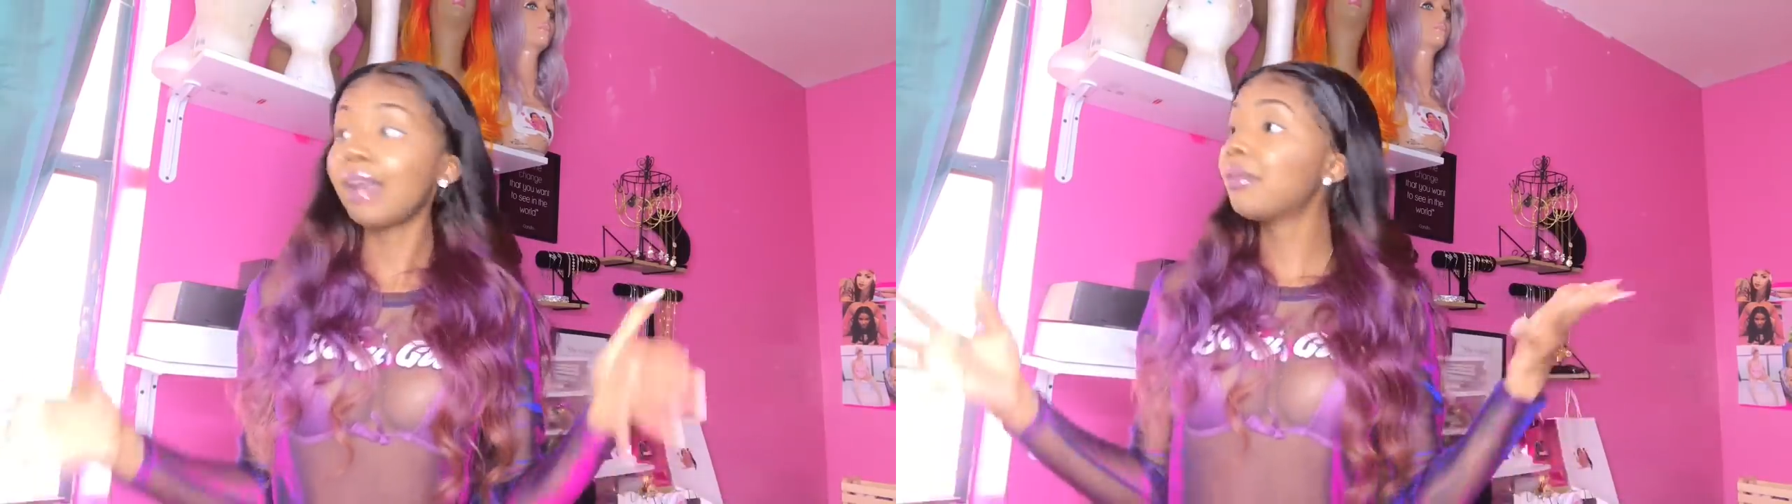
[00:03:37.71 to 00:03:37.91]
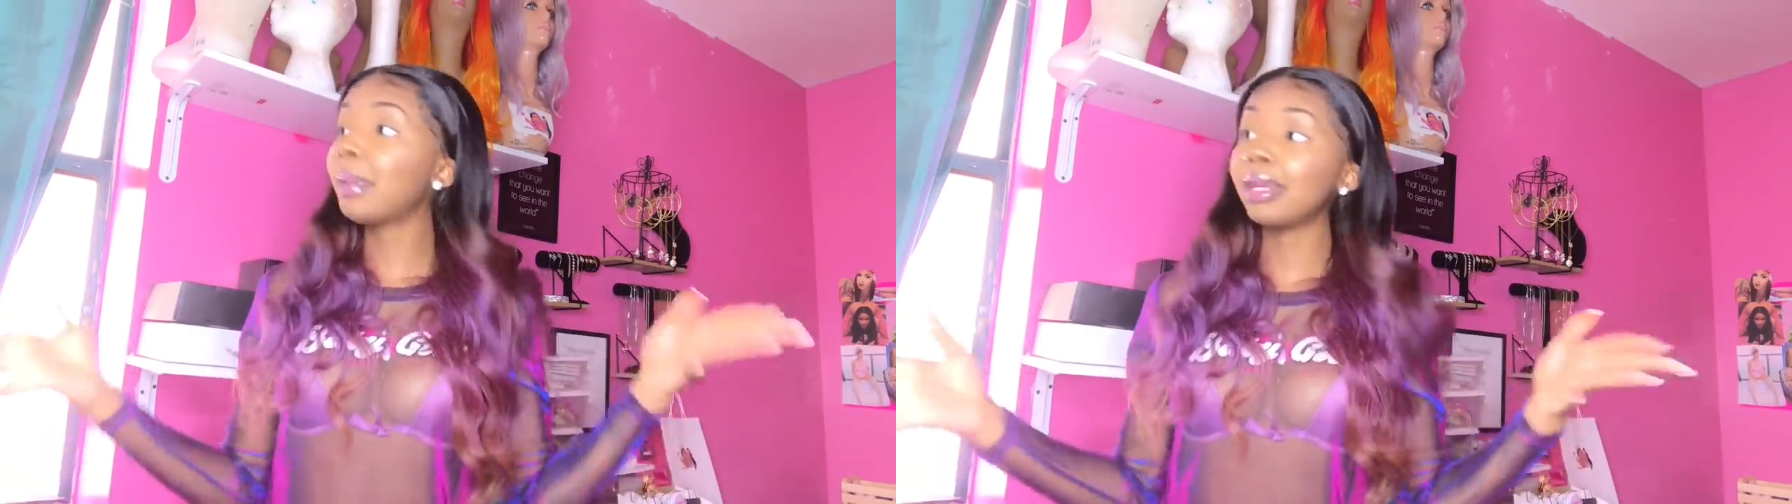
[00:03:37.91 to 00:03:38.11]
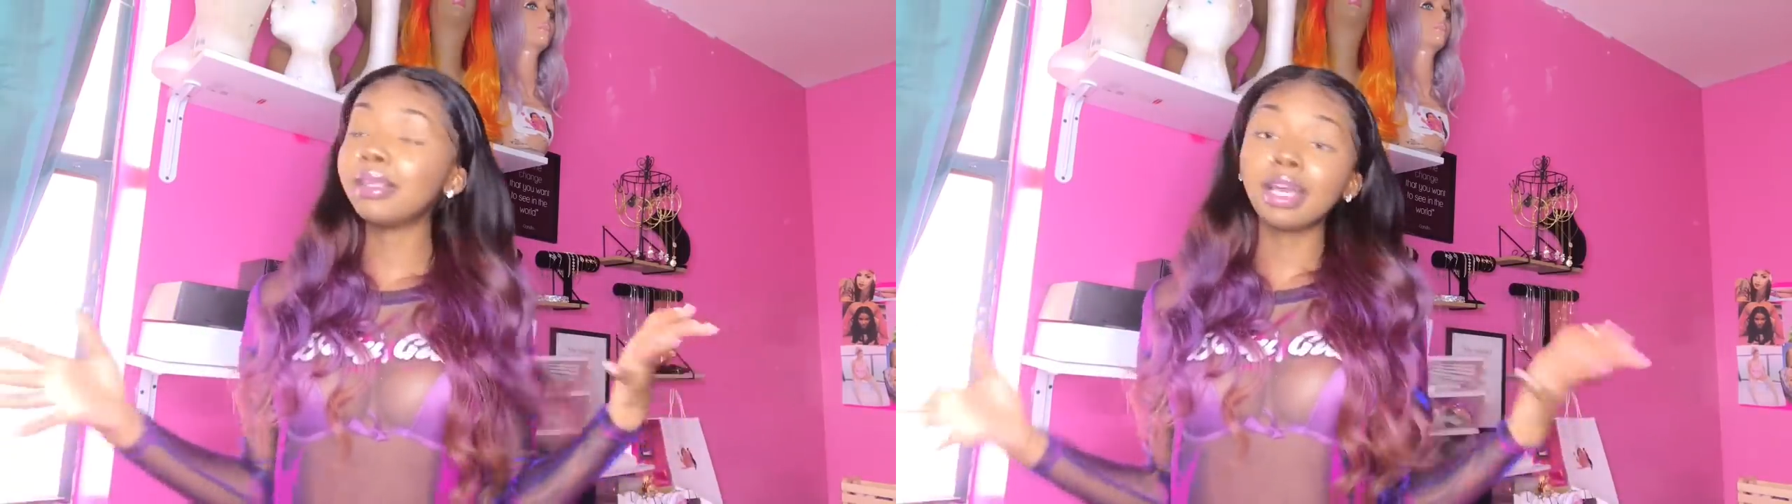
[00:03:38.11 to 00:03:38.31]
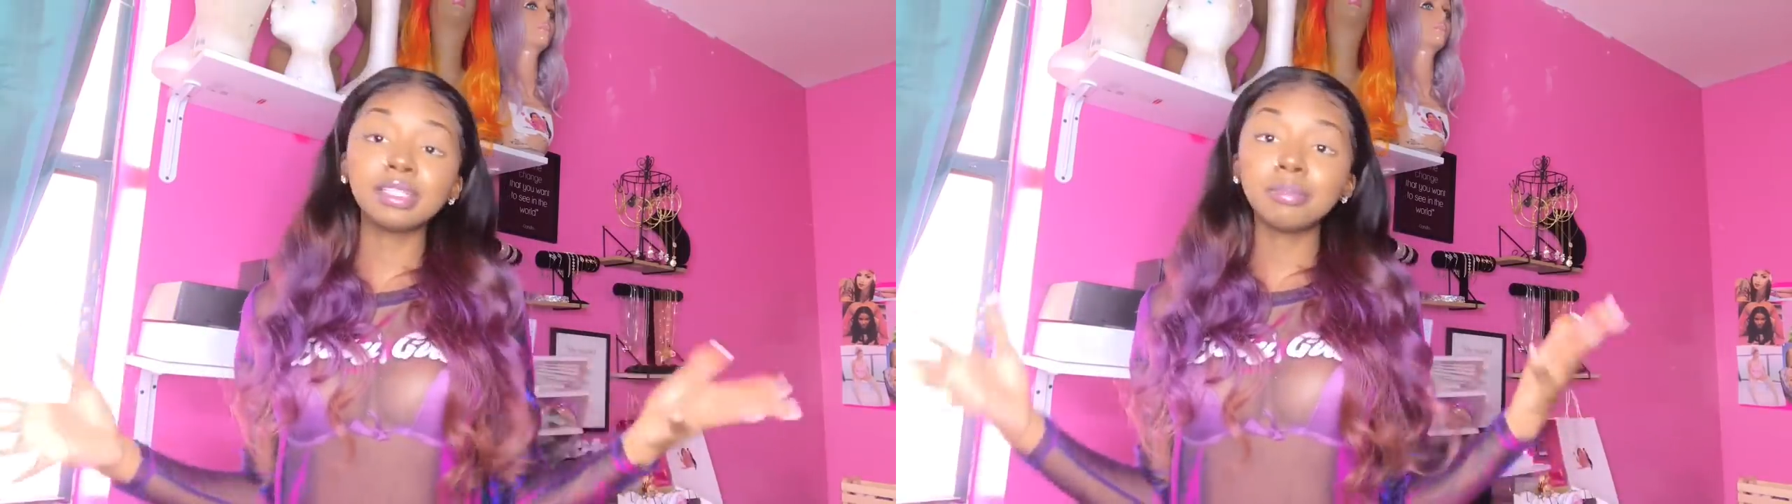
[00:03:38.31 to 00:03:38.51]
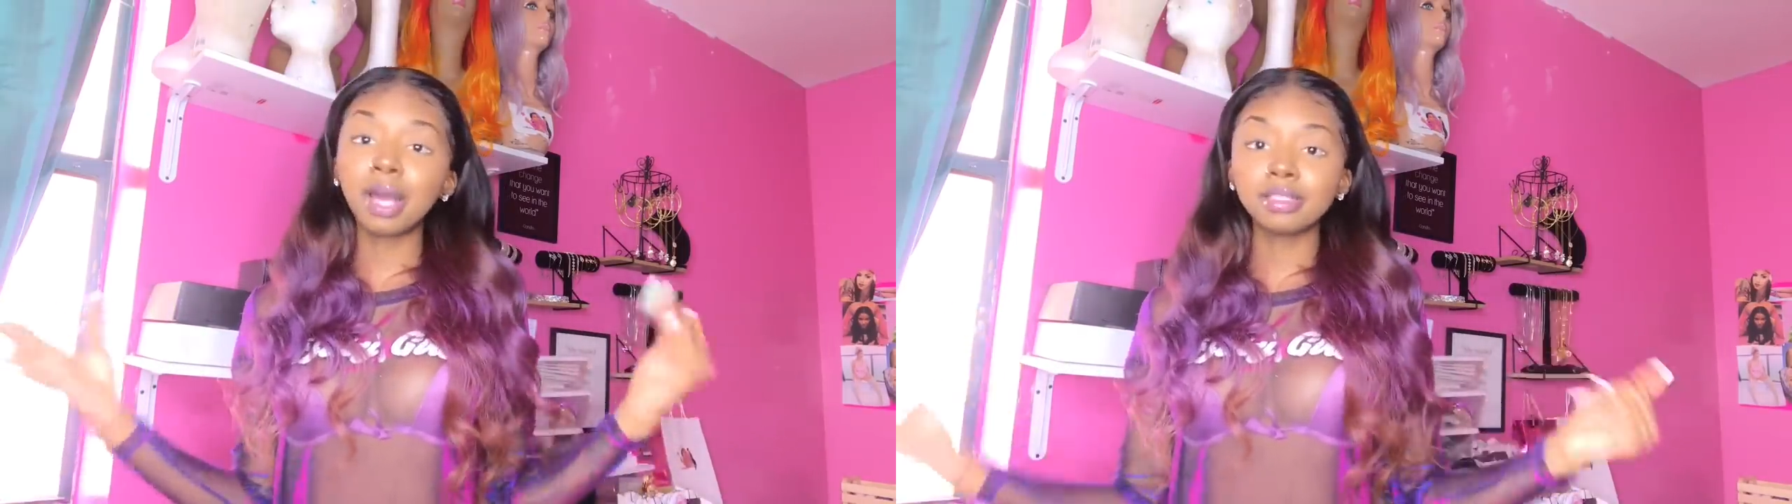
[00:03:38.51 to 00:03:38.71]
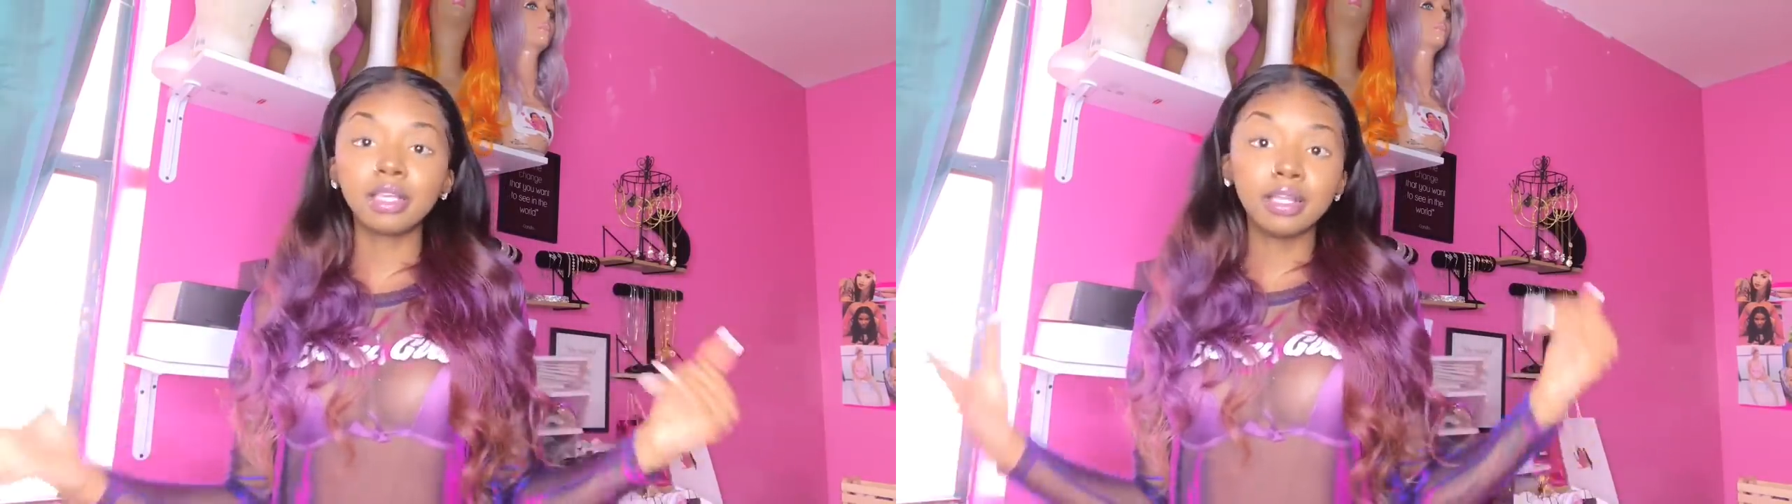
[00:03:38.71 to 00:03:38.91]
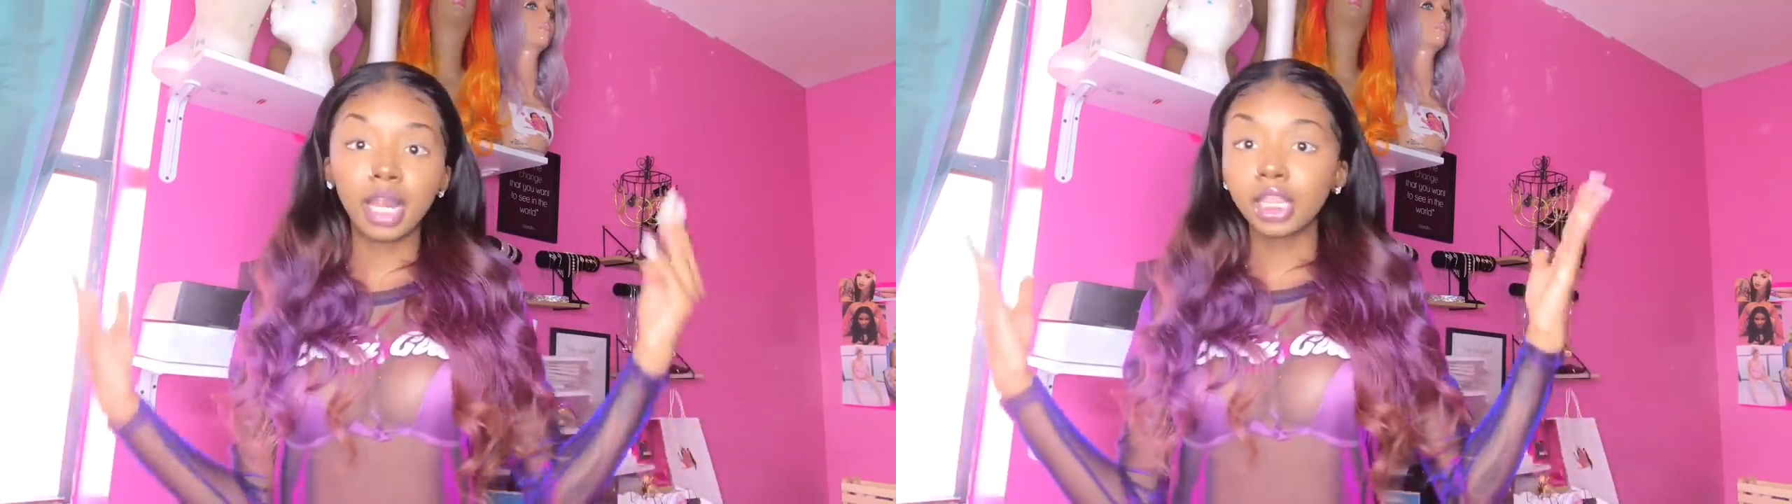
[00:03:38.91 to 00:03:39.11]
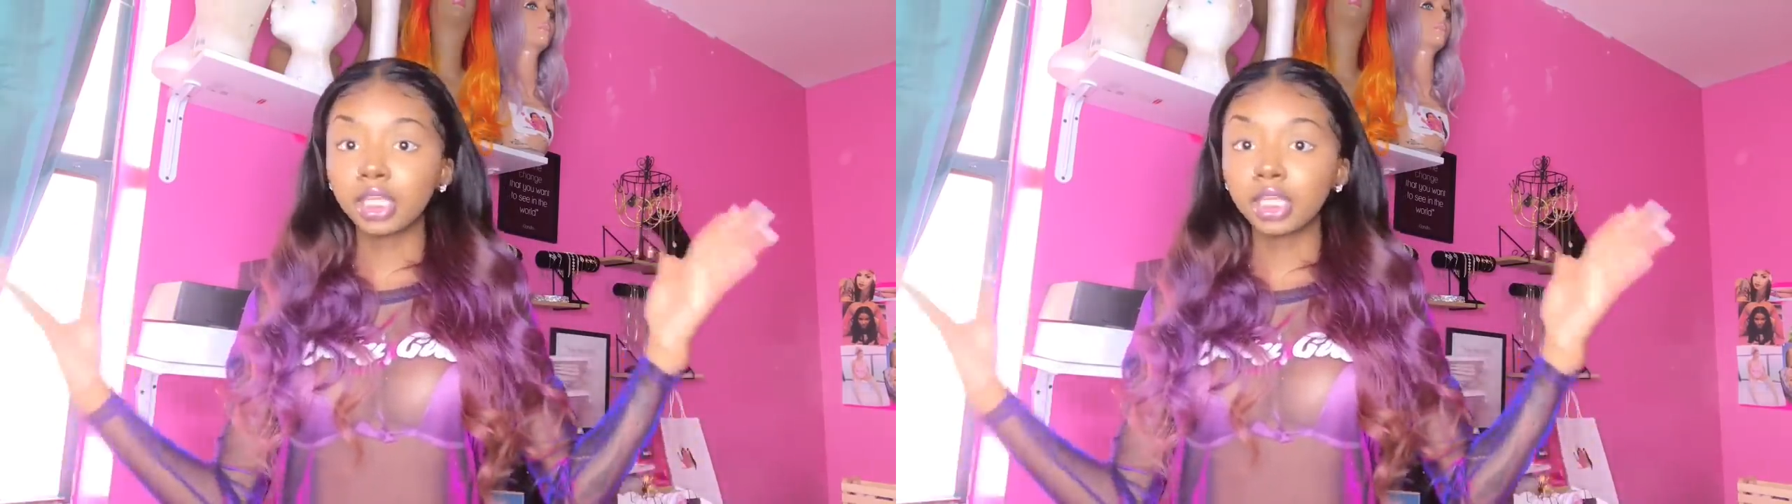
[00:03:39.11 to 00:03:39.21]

Everybody likes to buy something that